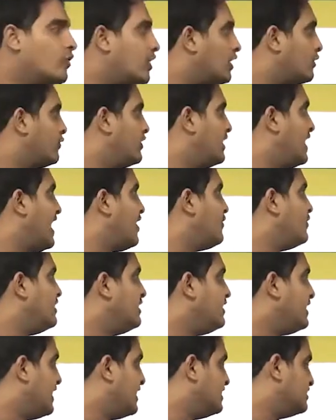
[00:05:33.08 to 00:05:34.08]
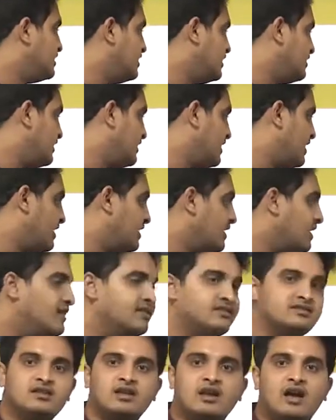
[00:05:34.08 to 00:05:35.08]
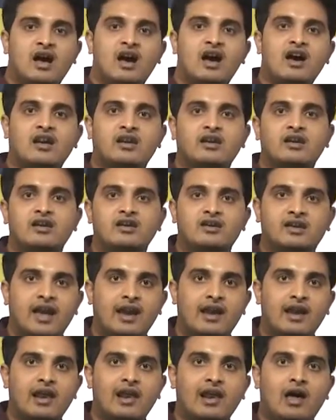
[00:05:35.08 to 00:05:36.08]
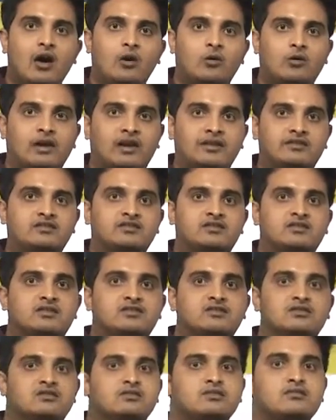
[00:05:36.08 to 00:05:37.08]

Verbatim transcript: what we have in irrigation engineering is are canal outlets.